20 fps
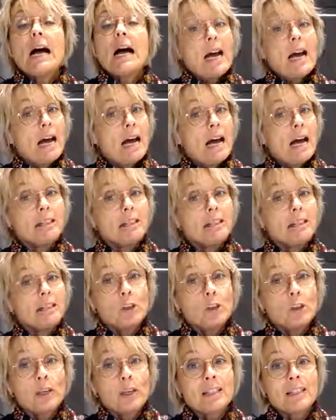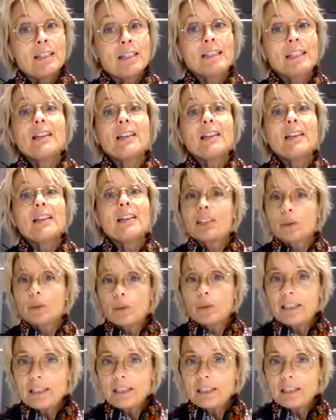And as you can see, this will
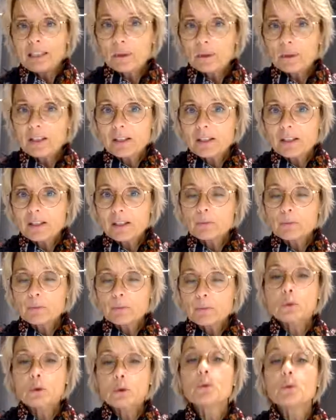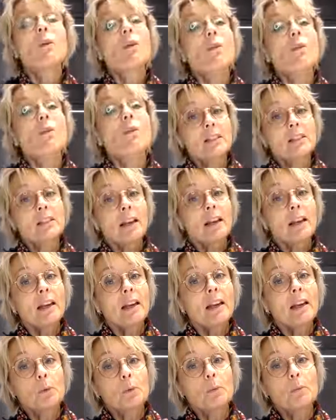leave you the time to do the second
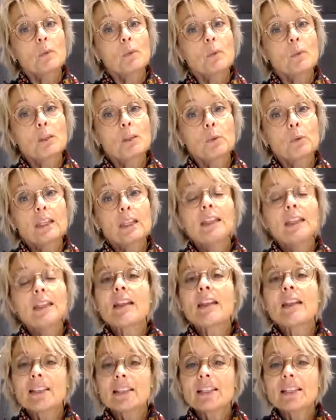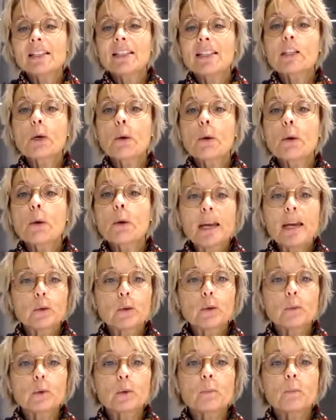room this week, and this is your
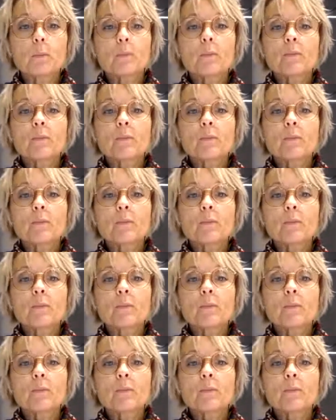bedroom.